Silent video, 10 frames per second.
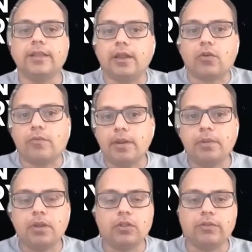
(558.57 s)
that are
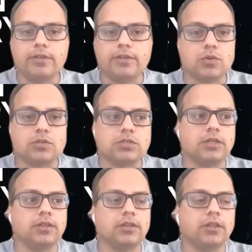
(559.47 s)
available on the West Coast
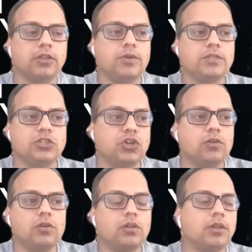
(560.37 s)
and in the US in
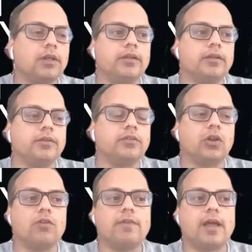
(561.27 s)
general, in
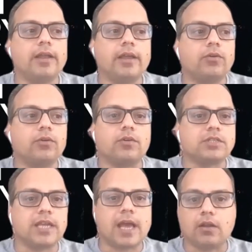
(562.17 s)
Silicon Valley or
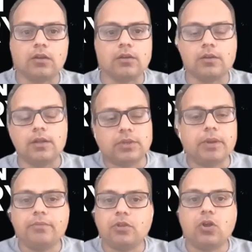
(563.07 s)
Seattle,
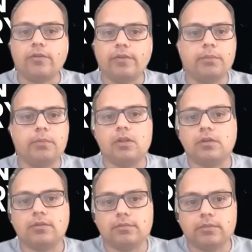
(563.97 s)
sometimes are not
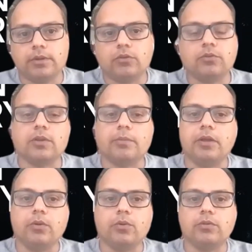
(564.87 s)
available to
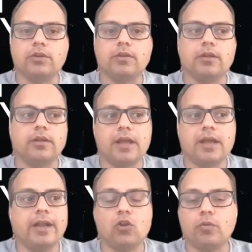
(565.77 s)
somebody who's in like a
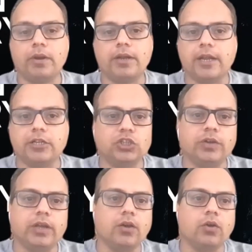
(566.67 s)
great developer in
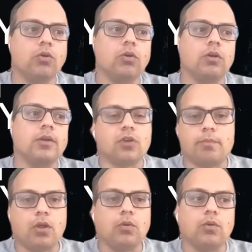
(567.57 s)
Nigeria or in Sao
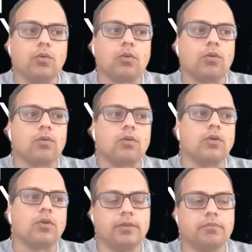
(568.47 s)
Paulo
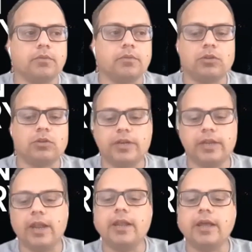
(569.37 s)
or in a small
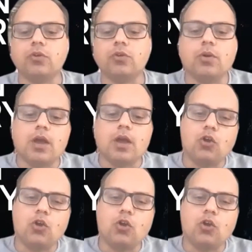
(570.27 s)
city in India. So